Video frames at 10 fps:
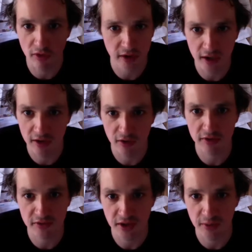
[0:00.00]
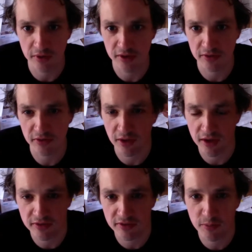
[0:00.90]
here, nothing's happening. So
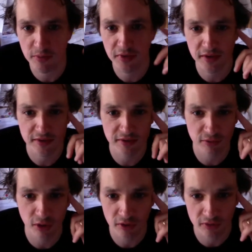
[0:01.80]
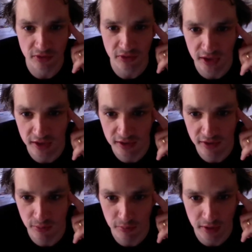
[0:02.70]
something's wrong today
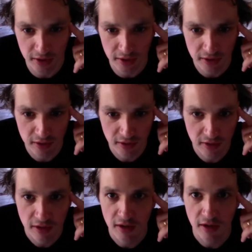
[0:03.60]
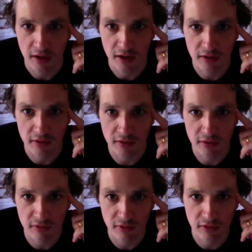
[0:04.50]
on my, and I don't know
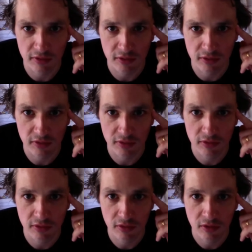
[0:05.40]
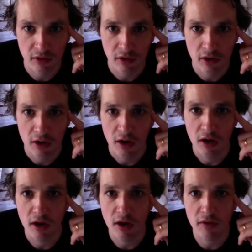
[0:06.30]
if that's because
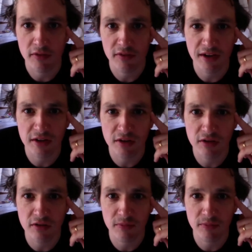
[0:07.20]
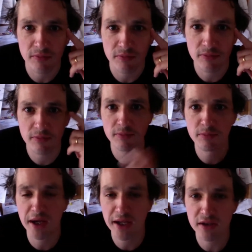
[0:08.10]
there's a little
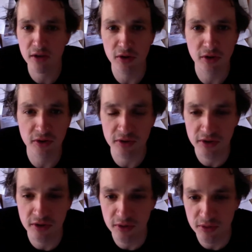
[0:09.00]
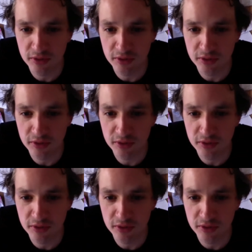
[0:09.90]
padlock on you.